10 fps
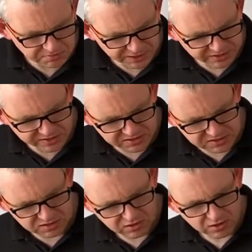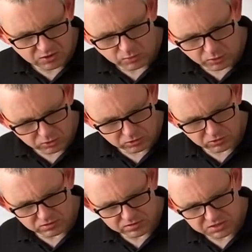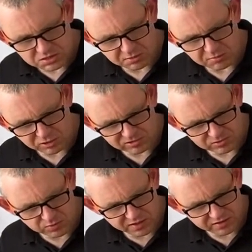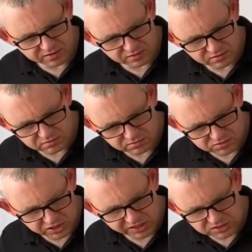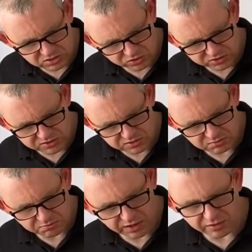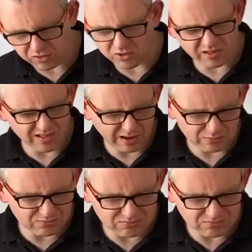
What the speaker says: the bikers were all to be modelled with chainswords, but I thought that